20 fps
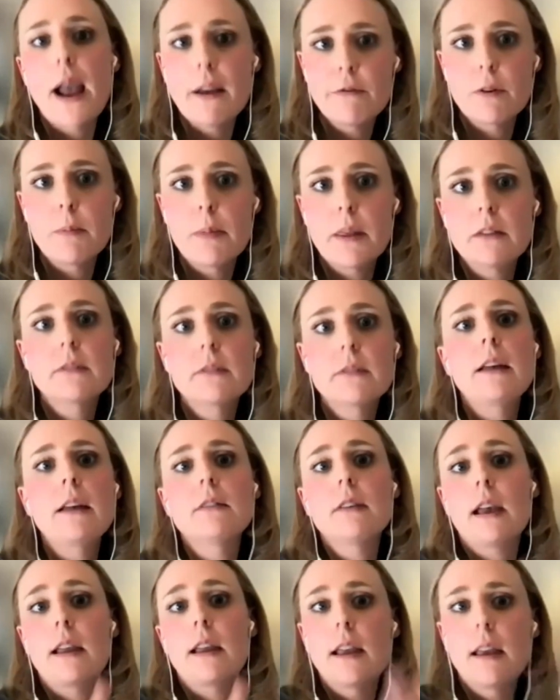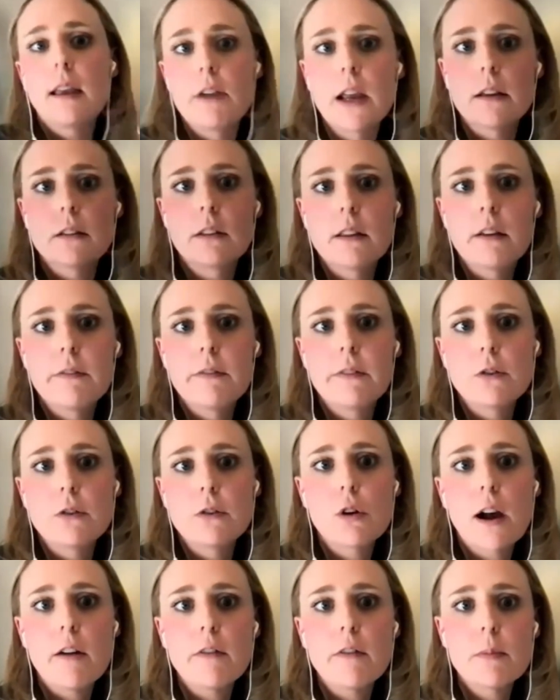from the states and giving it to the federal
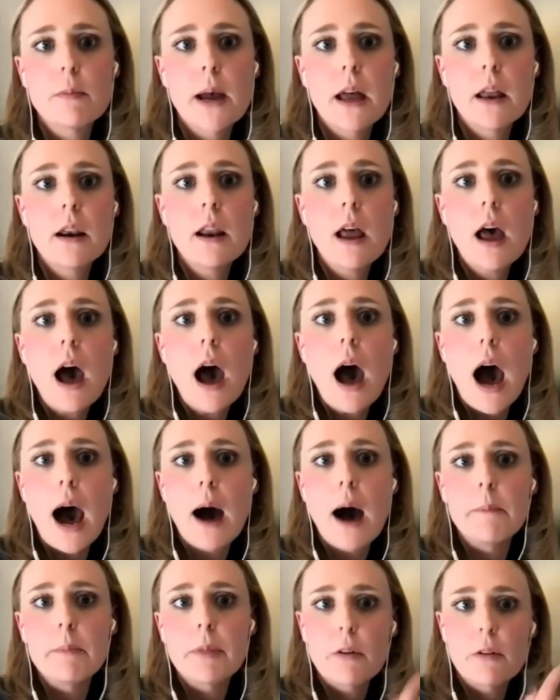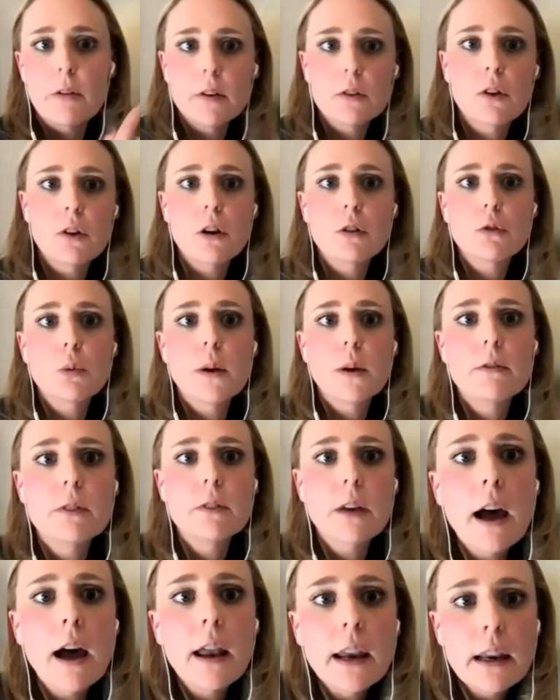government. The research we've
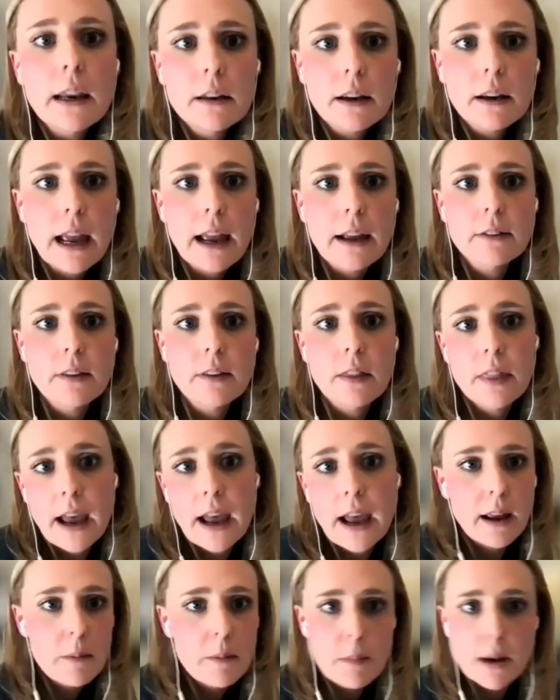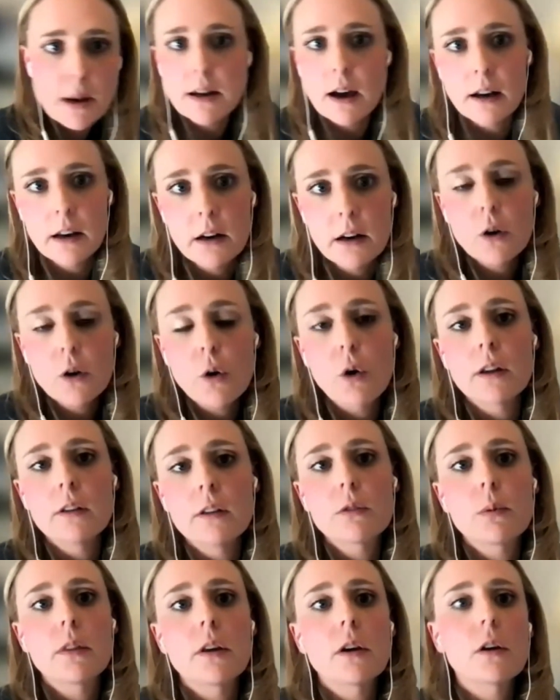done indicates that that can be done in
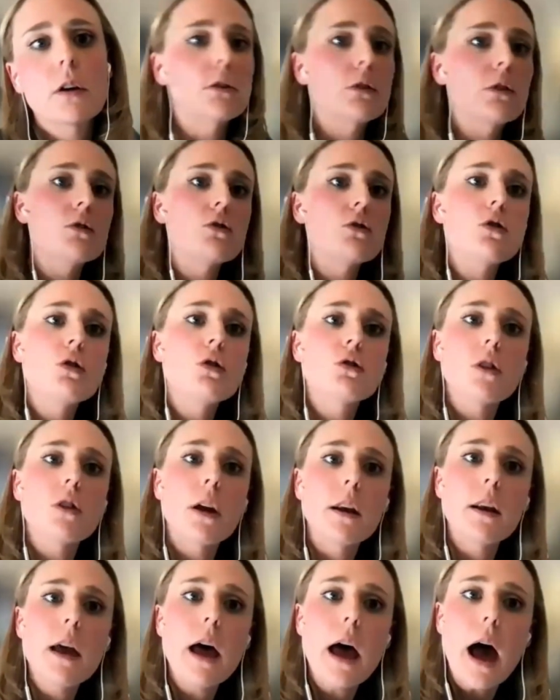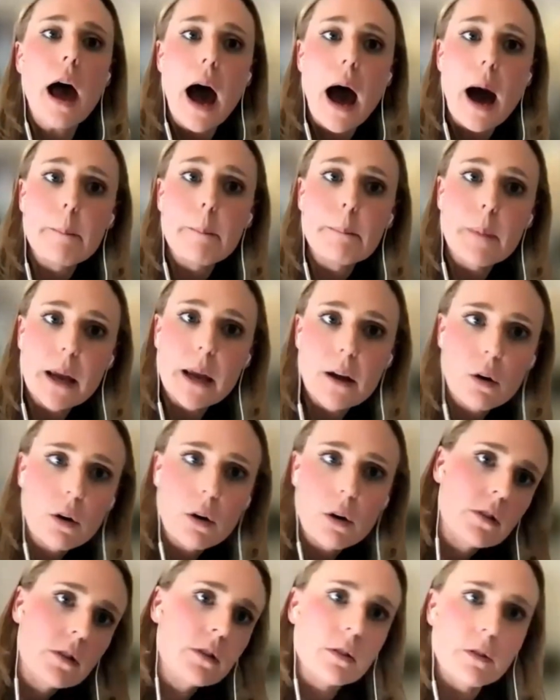accordance with the Constitution
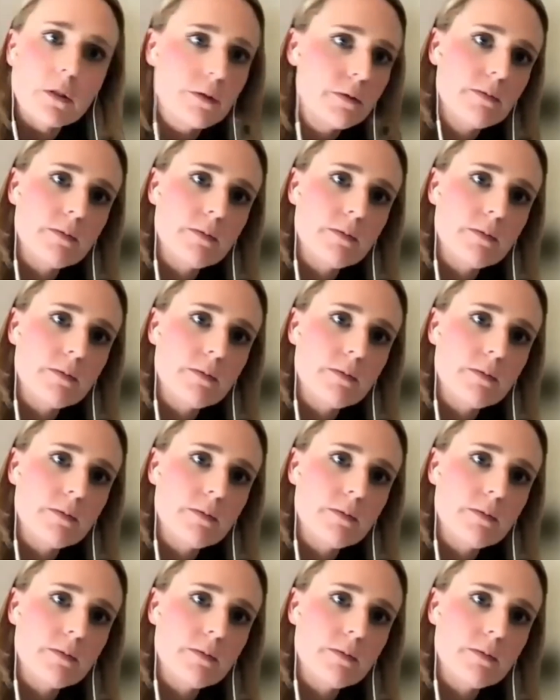because of